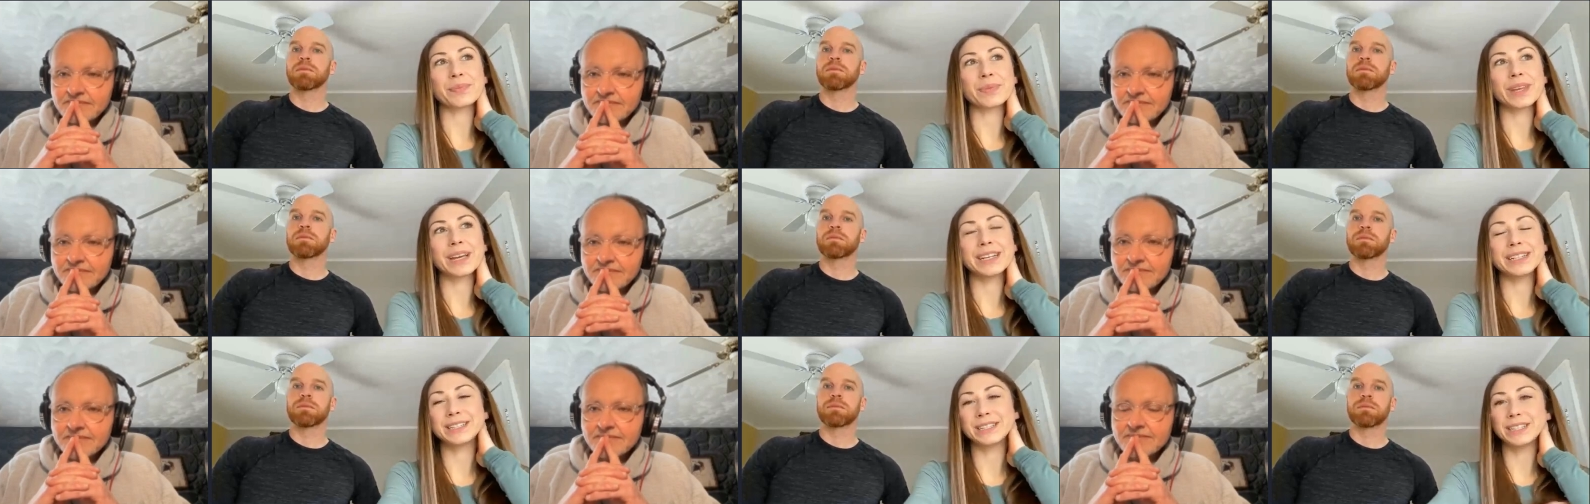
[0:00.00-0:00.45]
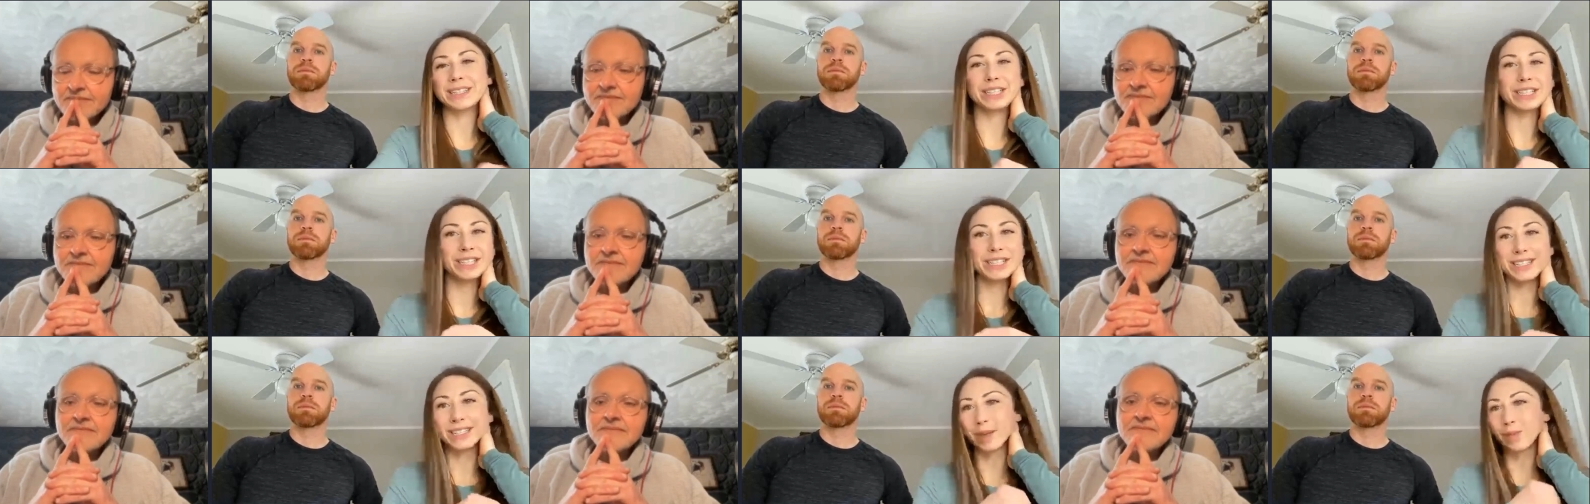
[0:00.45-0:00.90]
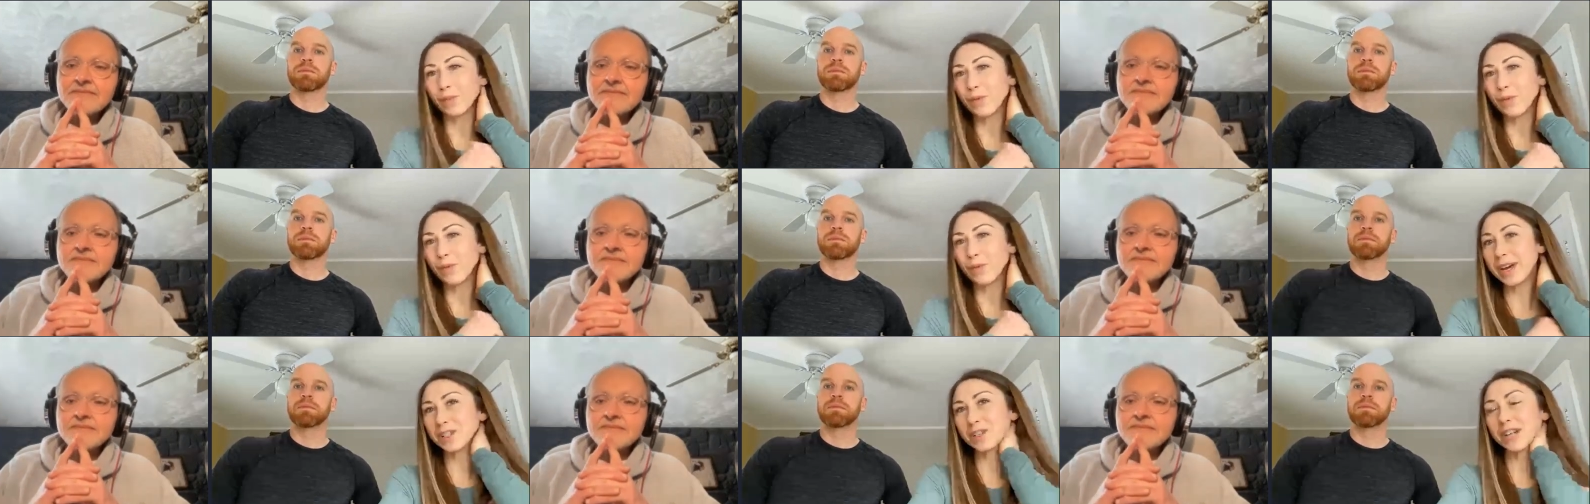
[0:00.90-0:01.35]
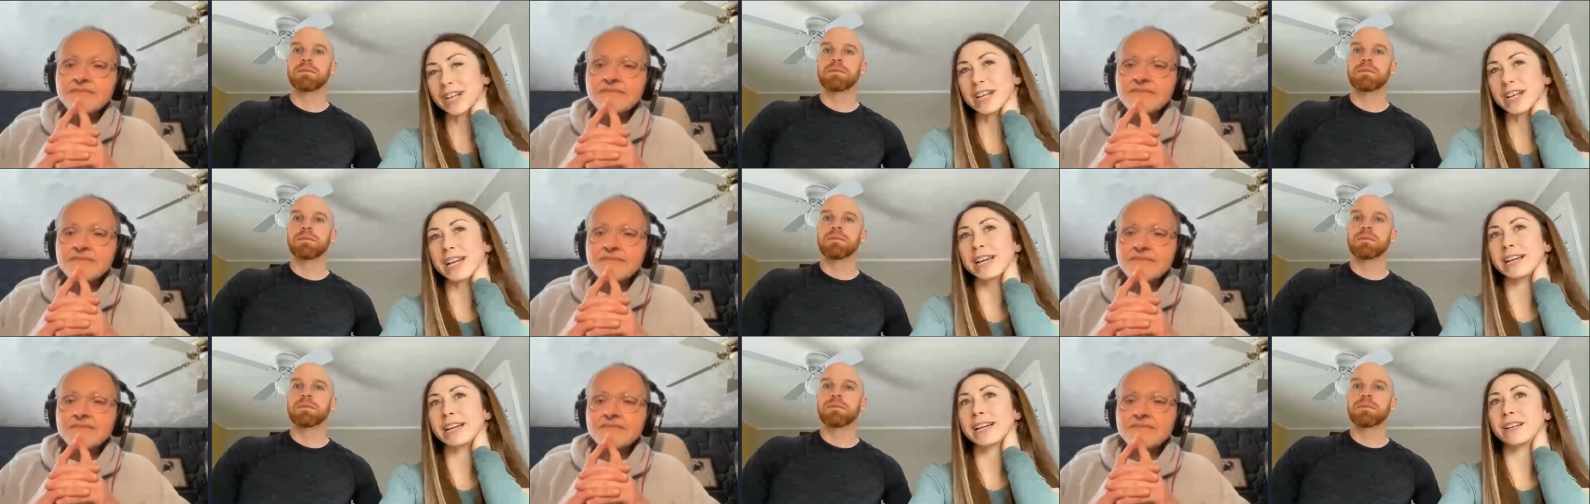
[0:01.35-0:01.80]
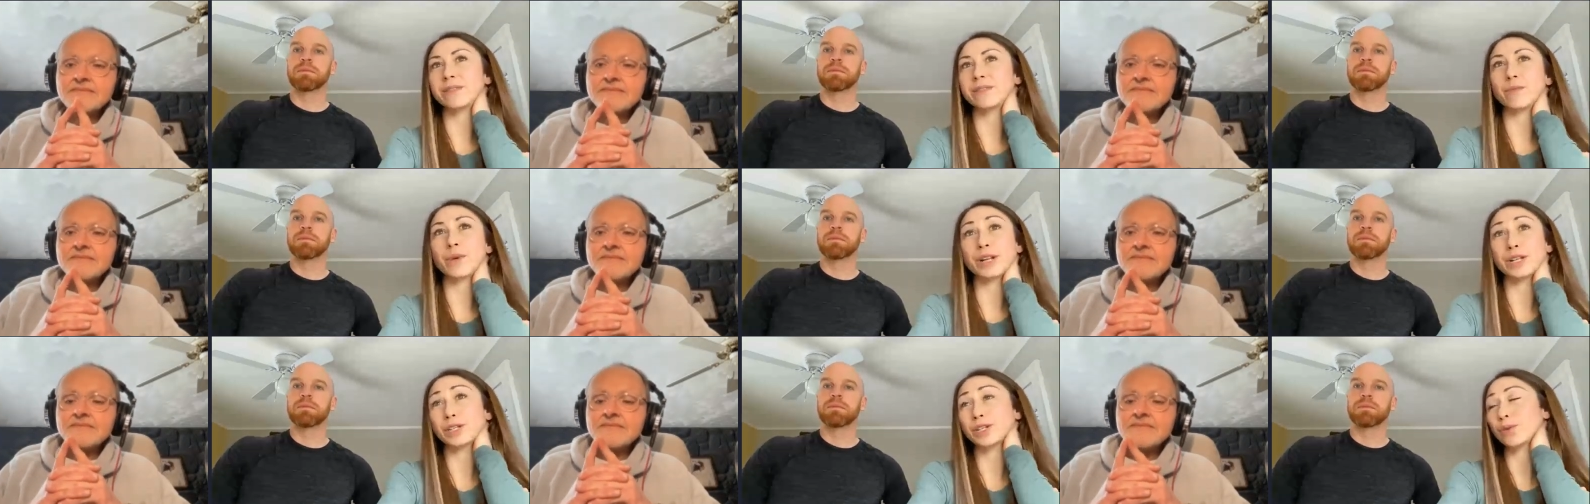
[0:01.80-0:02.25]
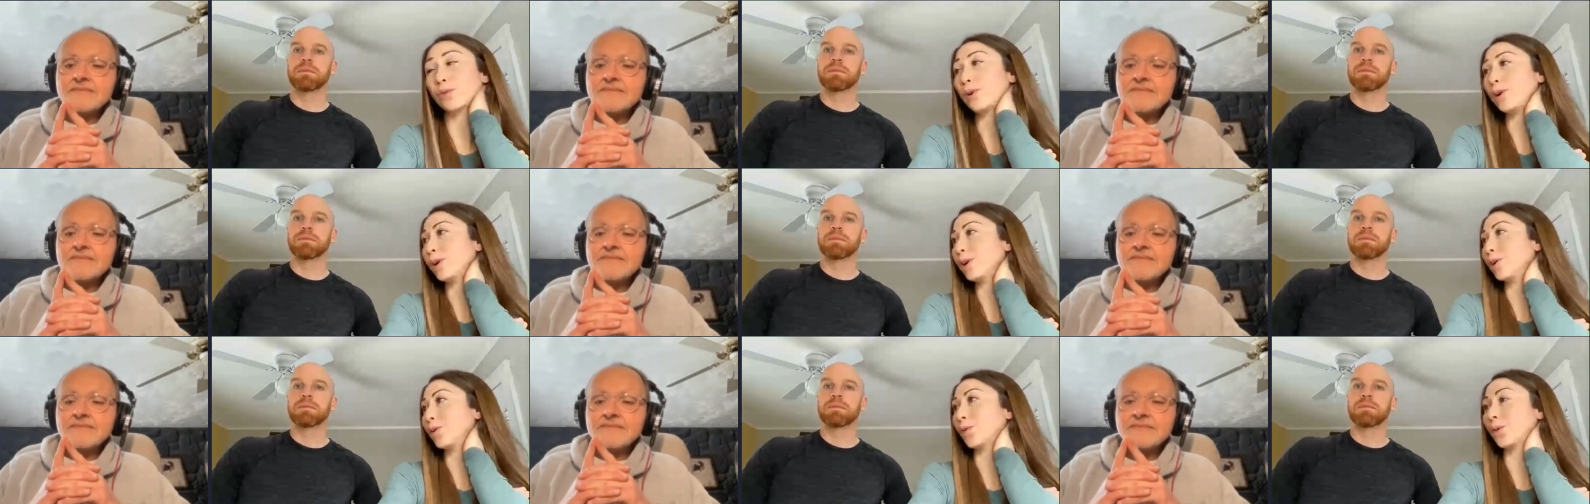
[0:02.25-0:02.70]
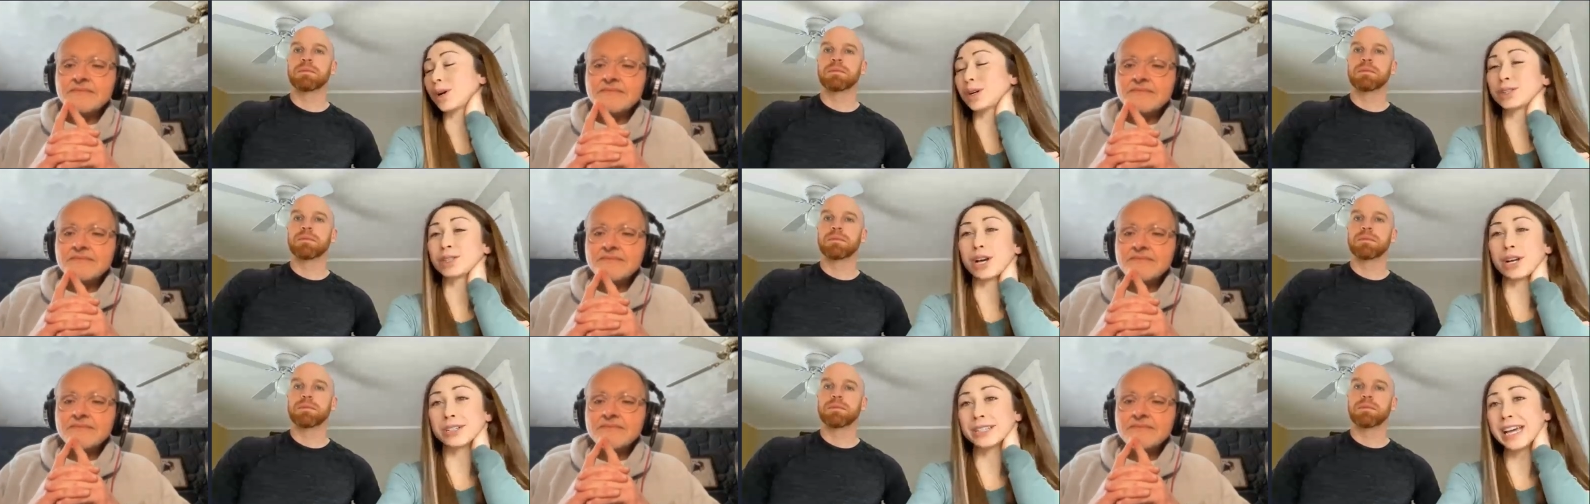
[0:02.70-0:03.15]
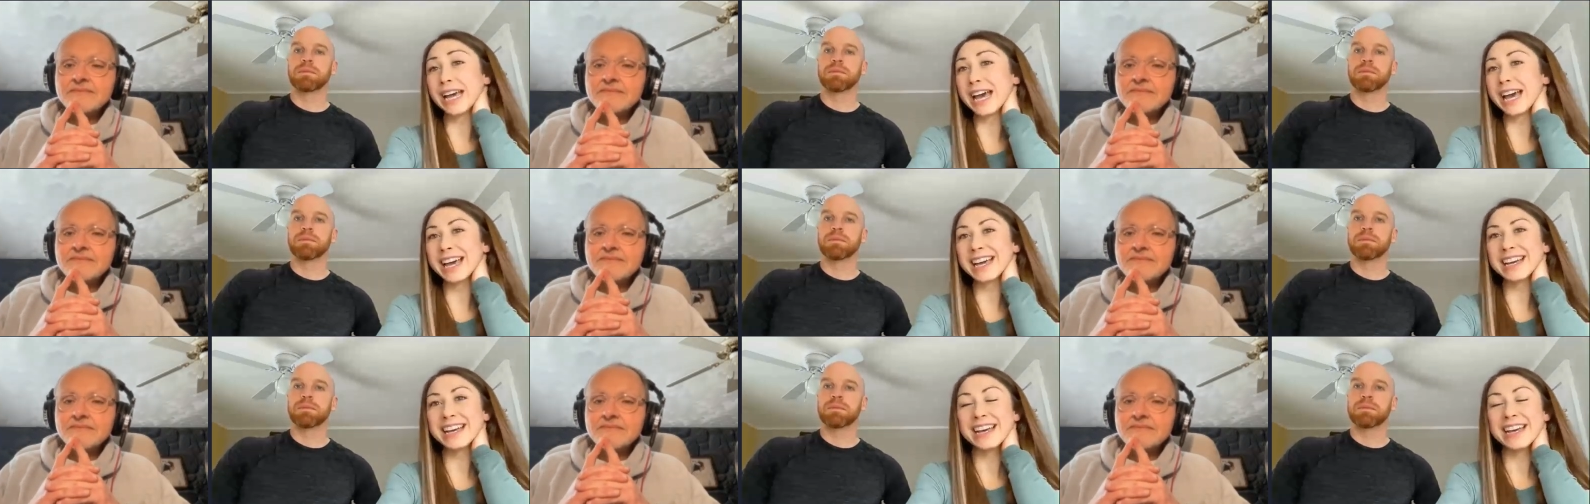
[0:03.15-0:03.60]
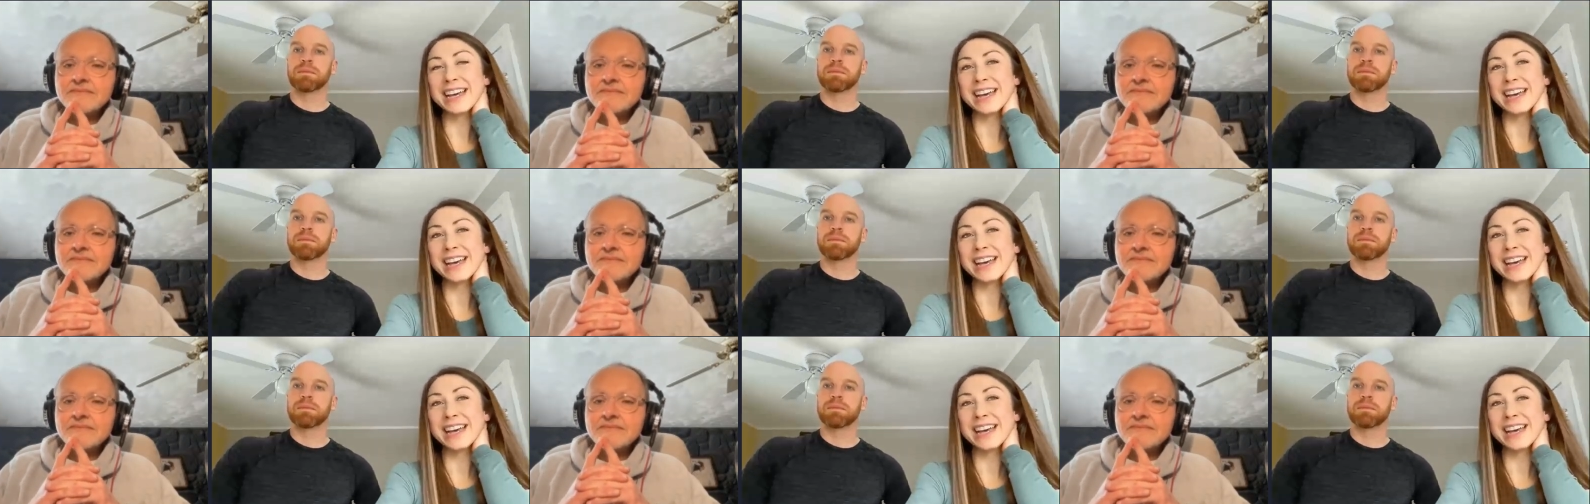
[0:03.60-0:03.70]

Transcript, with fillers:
Speaker 1: and some weight training and went to work, worked all day.